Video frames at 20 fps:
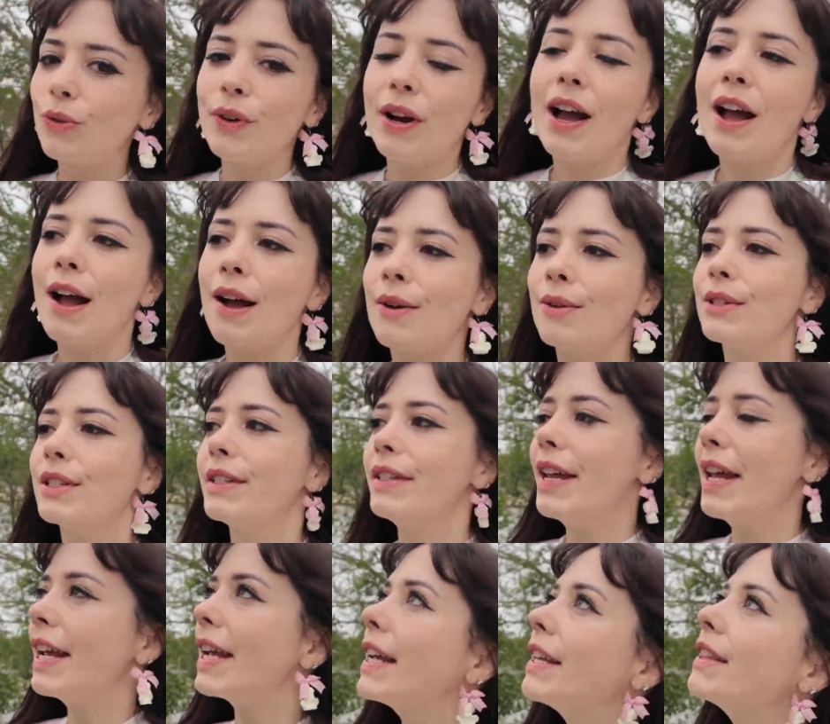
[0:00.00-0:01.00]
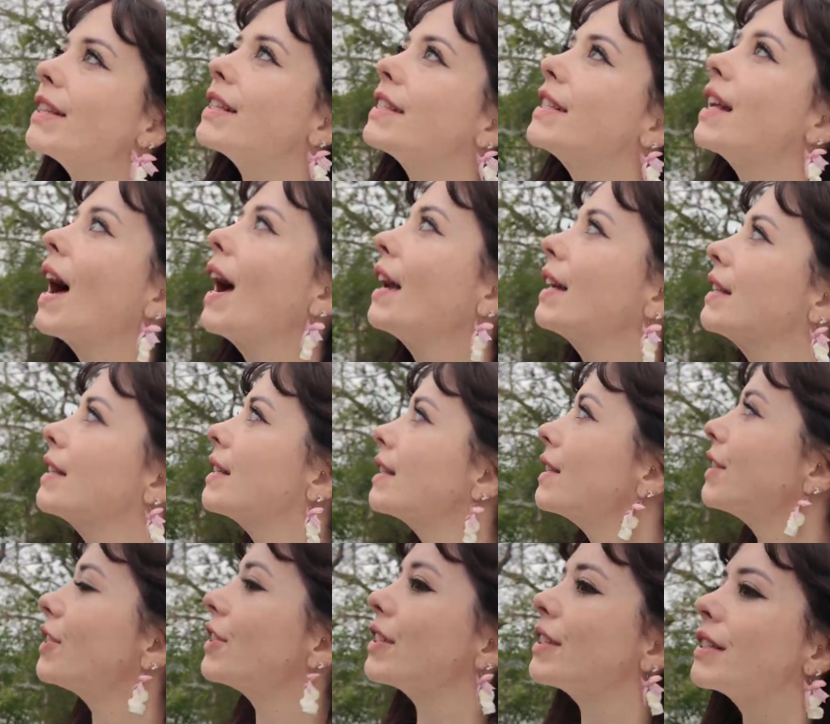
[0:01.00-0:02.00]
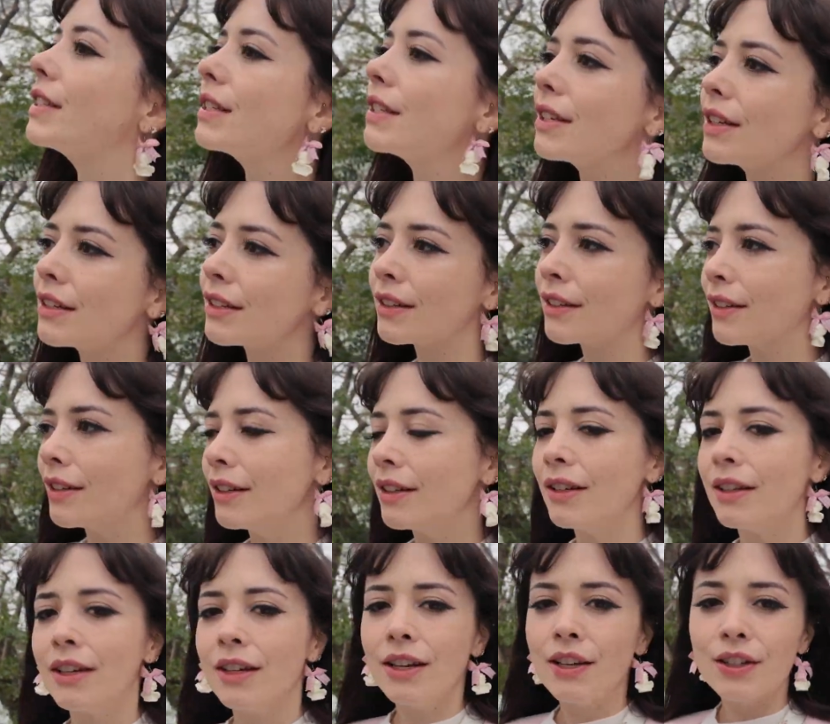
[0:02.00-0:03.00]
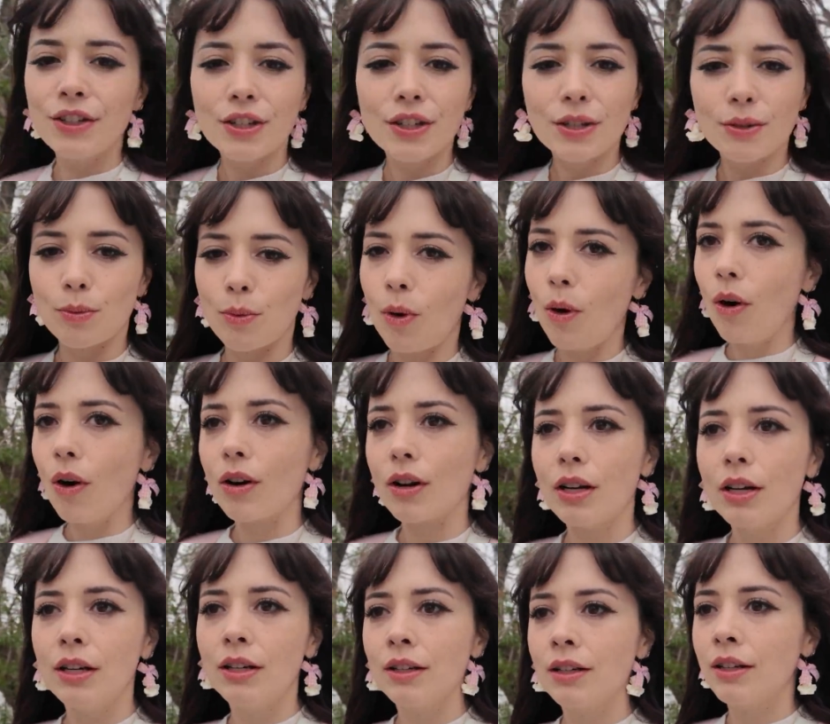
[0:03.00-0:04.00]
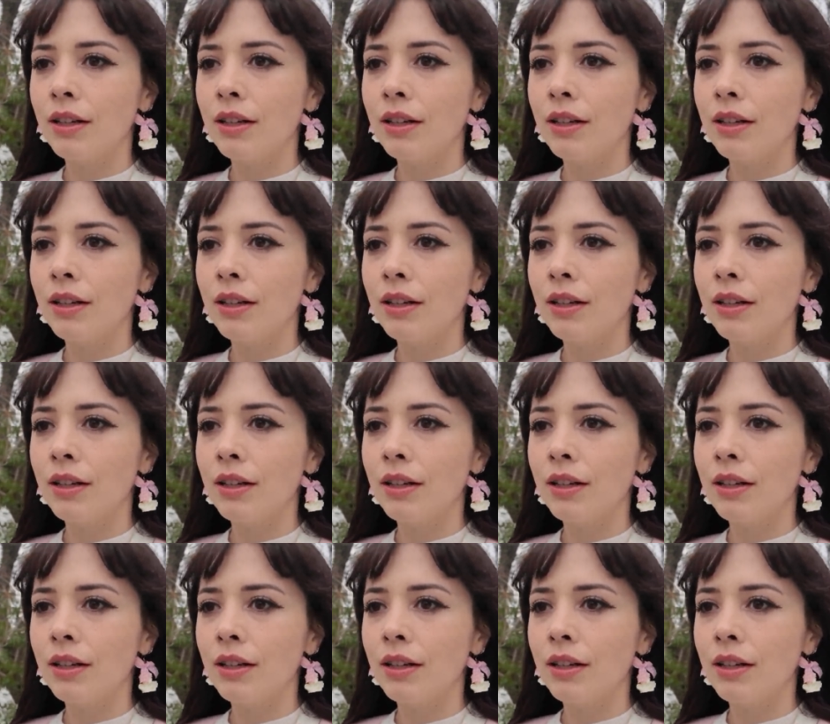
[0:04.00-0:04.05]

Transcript: around, take in the sights, and just walk.